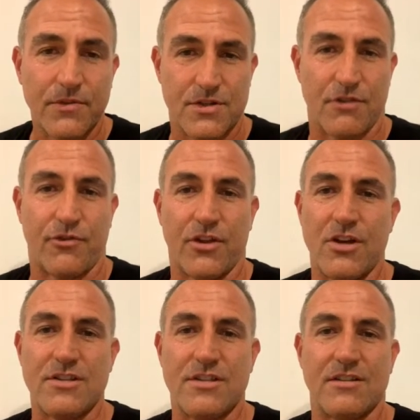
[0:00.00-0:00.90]
So for
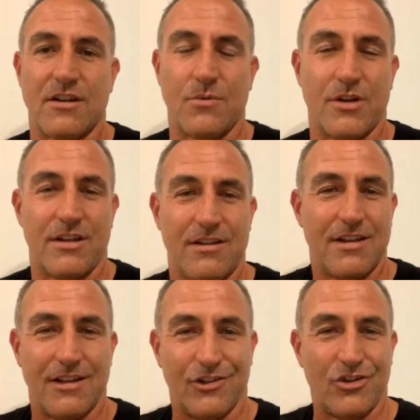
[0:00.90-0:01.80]
those that don't want to
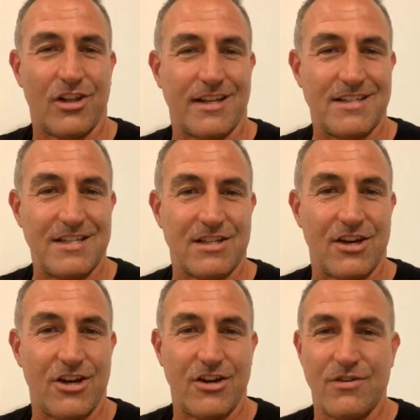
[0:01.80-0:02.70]
look like a
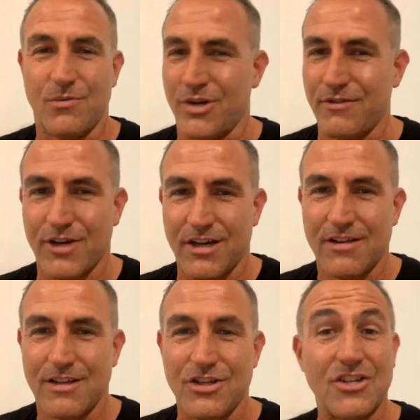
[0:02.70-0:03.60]
disco,
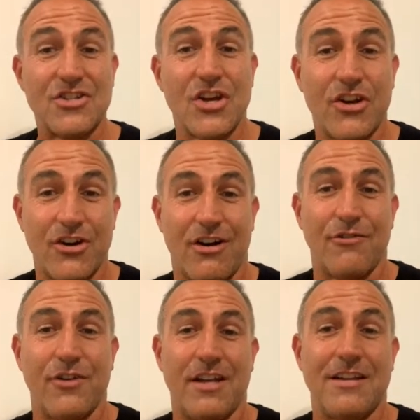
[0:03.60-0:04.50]
whatever, you can turn it
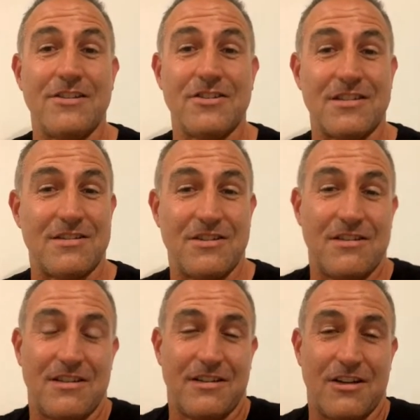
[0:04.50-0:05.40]
off, and it just
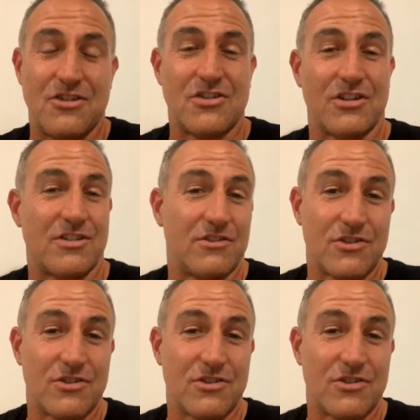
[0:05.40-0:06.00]
looks